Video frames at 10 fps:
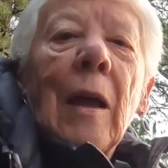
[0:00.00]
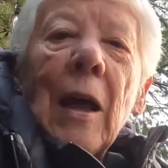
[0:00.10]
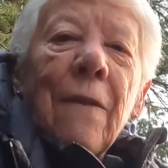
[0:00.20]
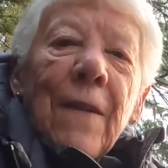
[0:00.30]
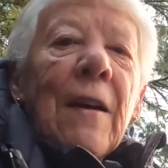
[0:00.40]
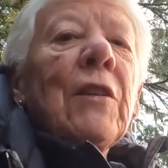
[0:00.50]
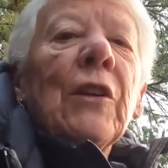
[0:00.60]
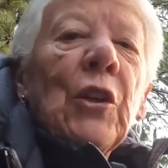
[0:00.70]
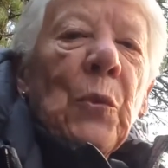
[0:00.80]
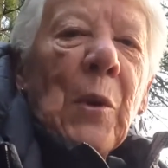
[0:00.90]
I found a
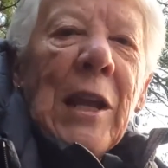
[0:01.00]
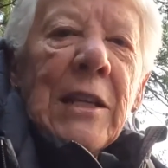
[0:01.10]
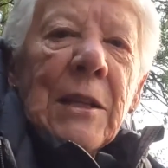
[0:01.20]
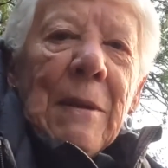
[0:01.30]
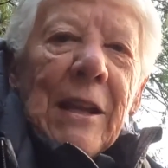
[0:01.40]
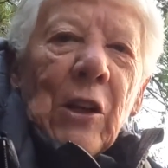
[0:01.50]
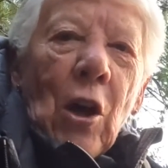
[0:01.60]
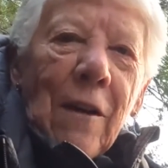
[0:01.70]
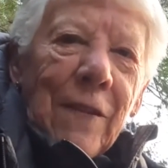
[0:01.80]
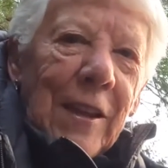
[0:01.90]
good way to make
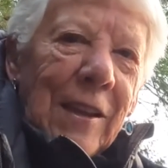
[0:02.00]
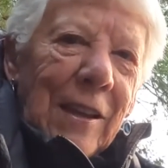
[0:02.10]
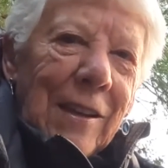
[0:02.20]
coffee.